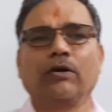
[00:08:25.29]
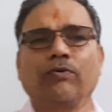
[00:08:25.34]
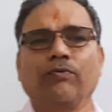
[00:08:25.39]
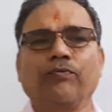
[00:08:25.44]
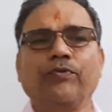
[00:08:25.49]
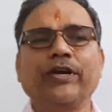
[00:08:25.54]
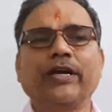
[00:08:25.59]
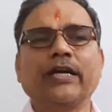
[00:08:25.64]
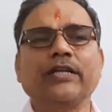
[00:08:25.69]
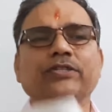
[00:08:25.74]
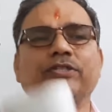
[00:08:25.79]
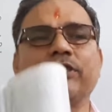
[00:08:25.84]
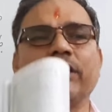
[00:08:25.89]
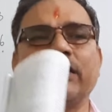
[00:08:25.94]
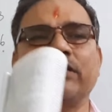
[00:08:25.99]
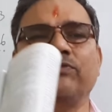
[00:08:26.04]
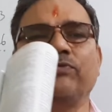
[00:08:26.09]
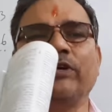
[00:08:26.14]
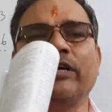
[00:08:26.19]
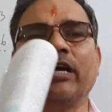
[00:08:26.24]
we can
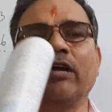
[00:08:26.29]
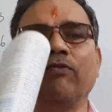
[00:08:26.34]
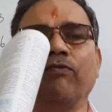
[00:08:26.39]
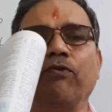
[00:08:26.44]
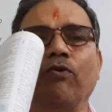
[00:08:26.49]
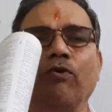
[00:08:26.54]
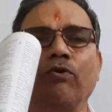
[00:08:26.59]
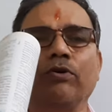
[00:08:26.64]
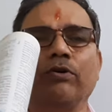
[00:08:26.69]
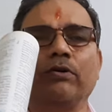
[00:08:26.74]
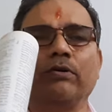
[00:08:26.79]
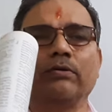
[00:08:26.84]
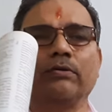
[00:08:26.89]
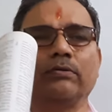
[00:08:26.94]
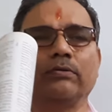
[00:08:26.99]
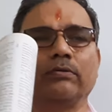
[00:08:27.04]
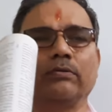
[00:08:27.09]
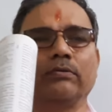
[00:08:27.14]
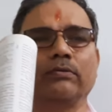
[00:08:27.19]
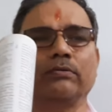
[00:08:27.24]
change, we can
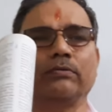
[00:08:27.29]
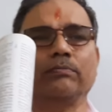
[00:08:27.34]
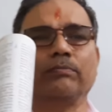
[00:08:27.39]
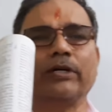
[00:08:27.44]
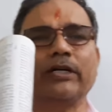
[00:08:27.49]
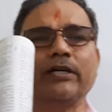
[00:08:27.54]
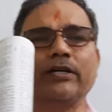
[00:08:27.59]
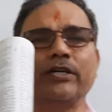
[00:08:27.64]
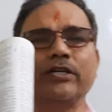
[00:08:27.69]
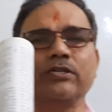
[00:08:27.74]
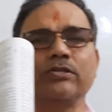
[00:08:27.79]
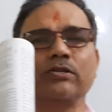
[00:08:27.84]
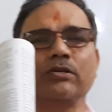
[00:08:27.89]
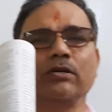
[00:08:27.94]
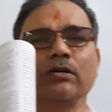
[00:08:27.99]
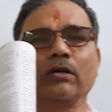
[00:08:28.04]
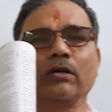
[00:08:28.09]
fold, but it is